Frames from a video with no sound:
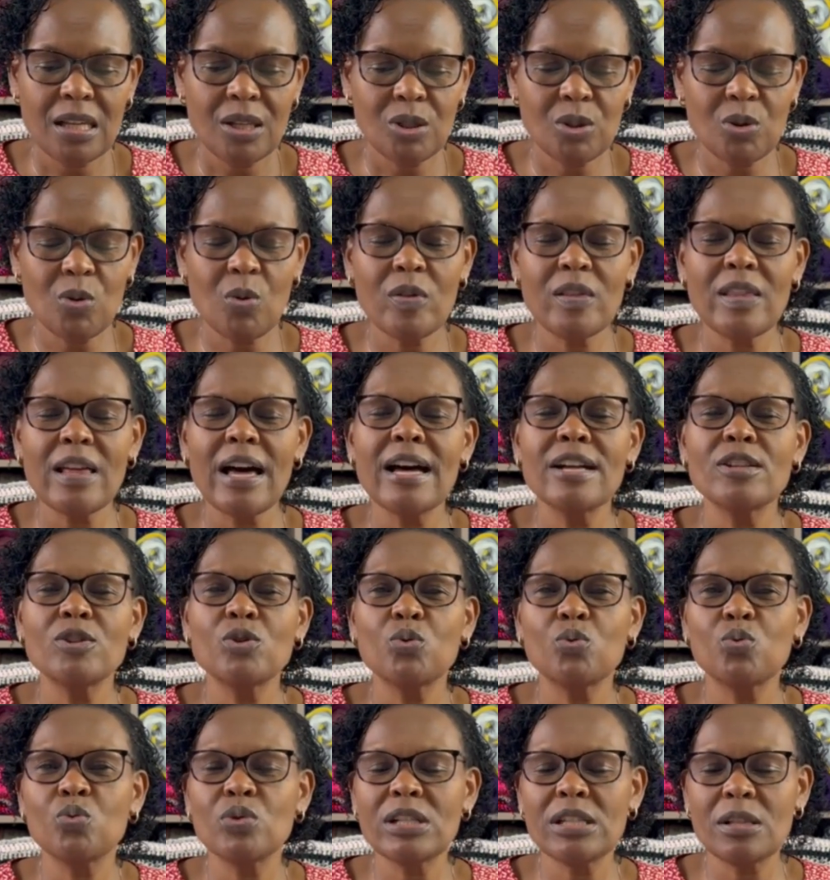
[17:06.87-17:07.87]
So
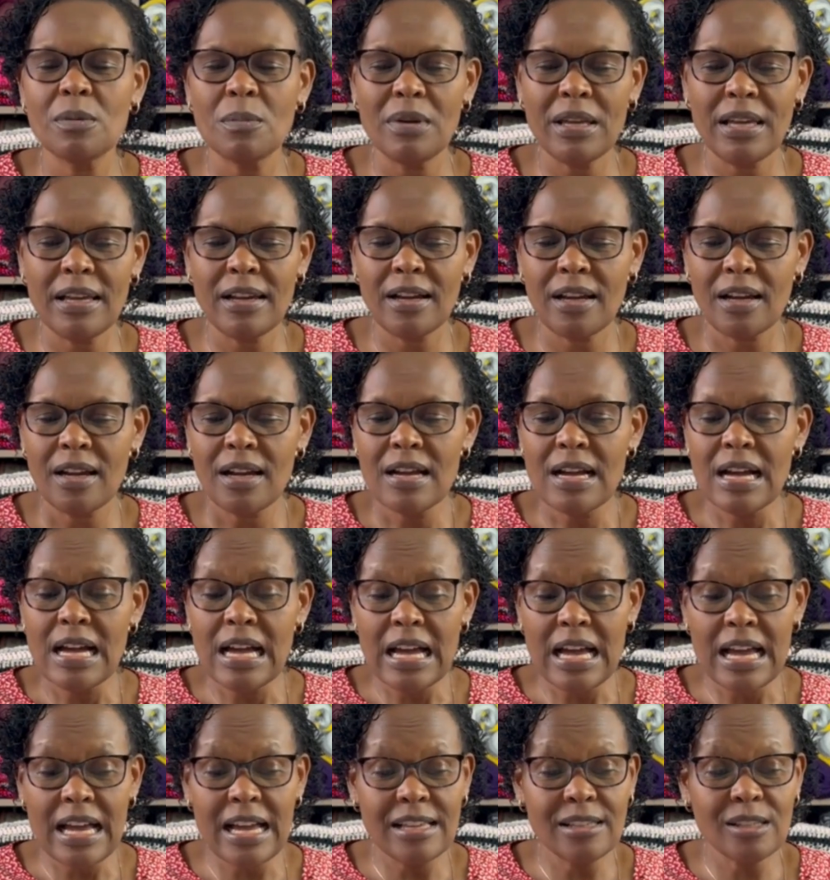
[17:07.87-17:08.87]
that's really big.
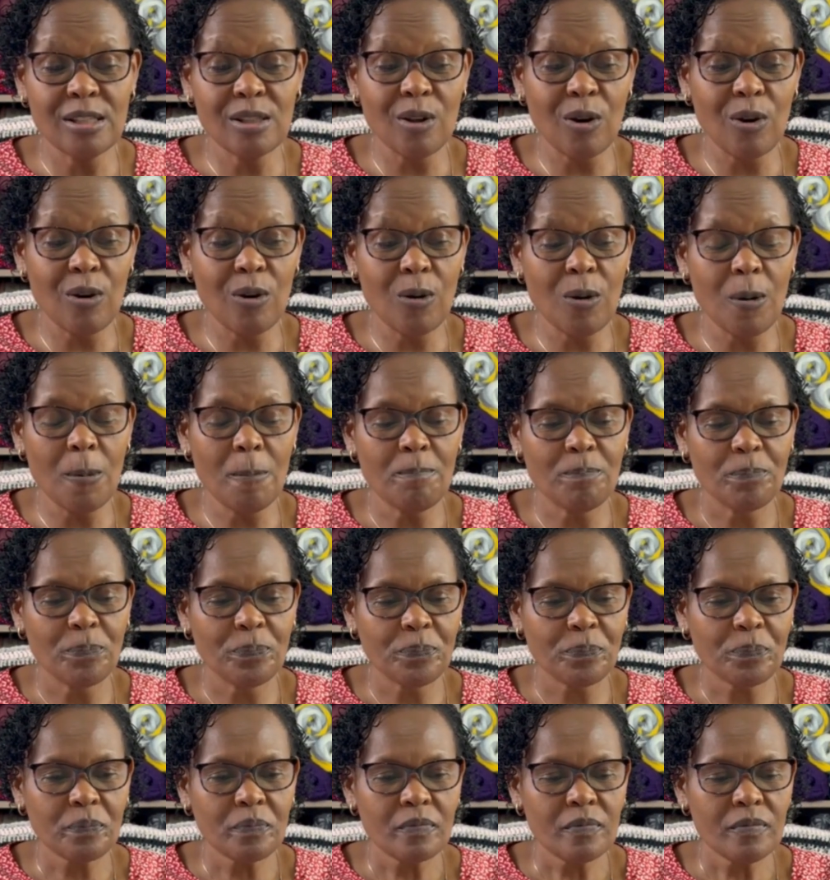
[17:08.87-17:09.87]
And so
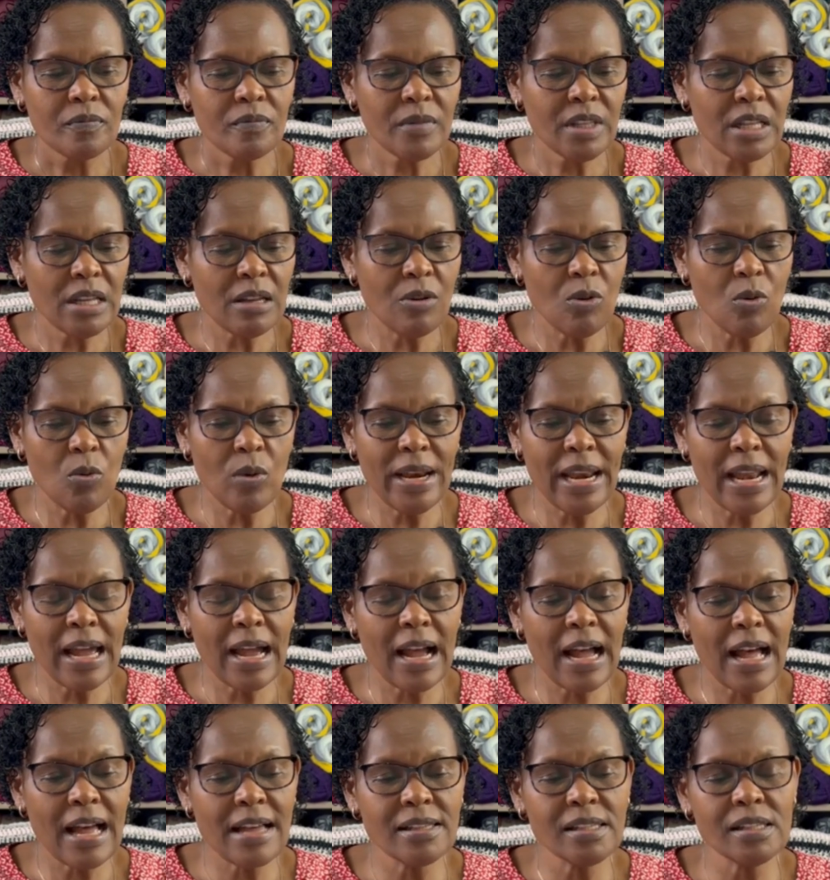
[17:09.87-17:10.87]
when I
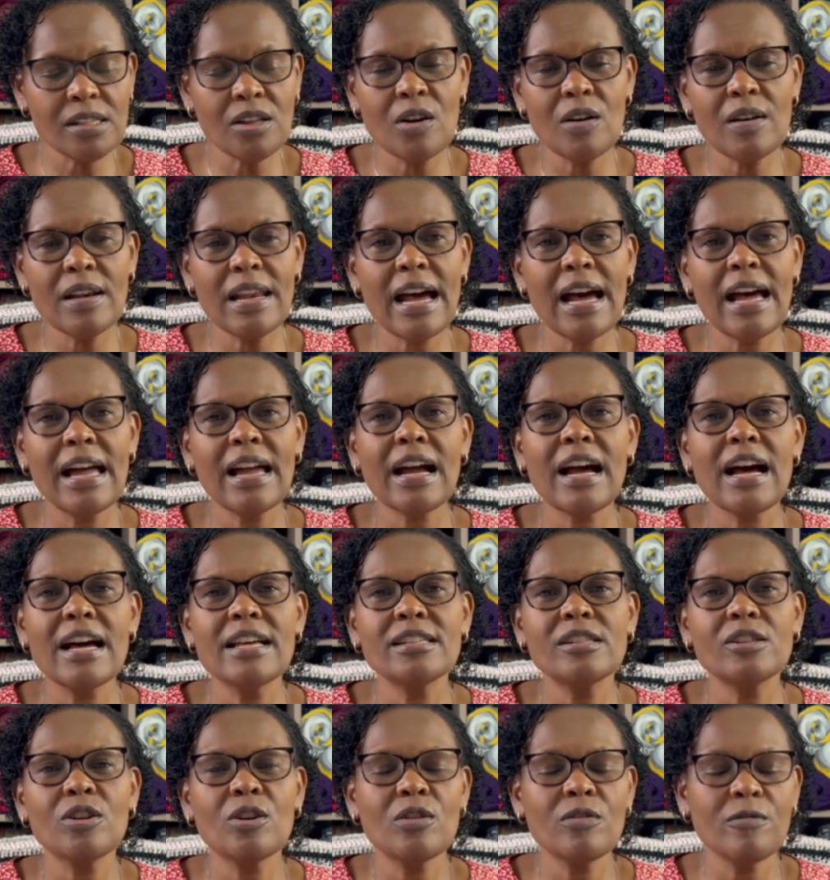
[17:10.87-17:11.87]
cast
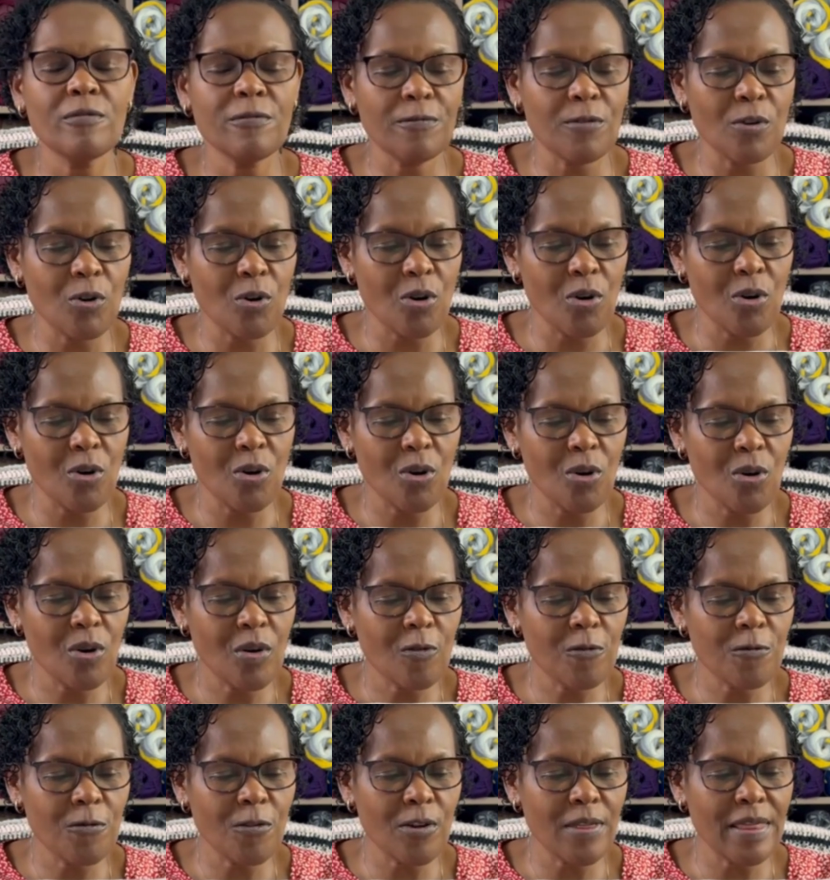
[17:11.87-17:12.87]
on for
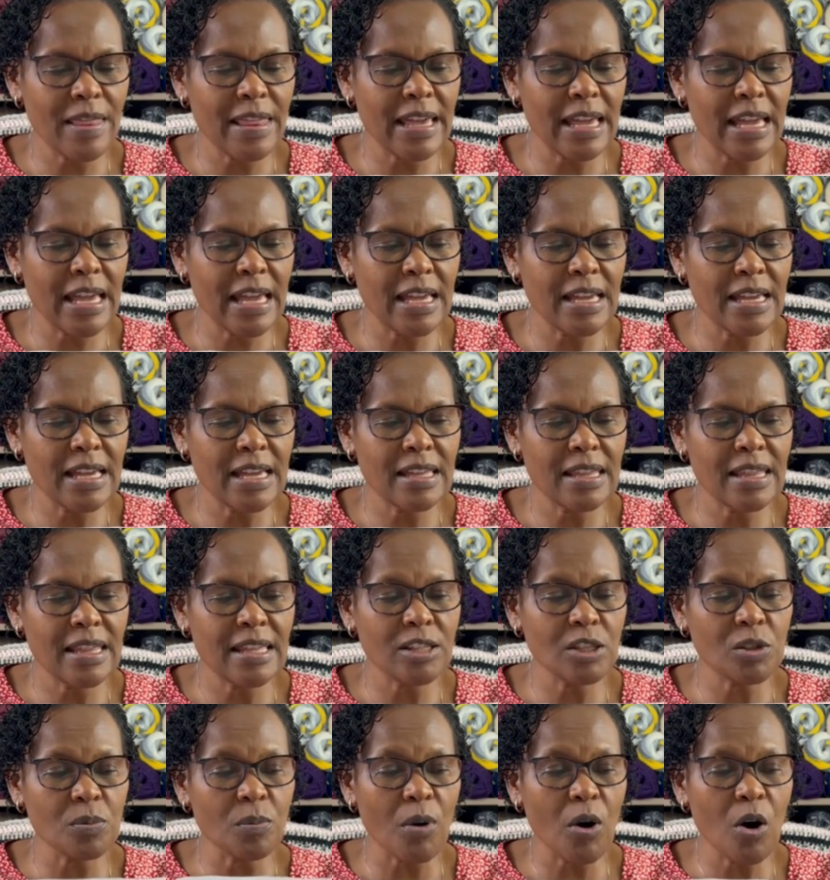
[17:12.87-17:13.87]

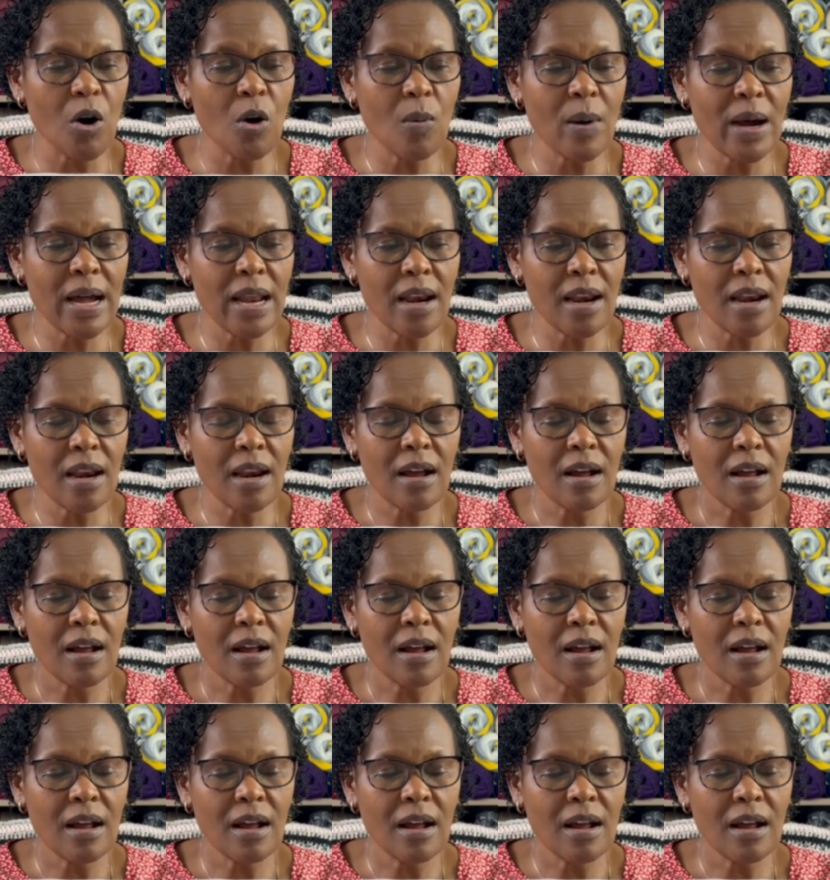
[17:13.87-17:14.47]
the small one.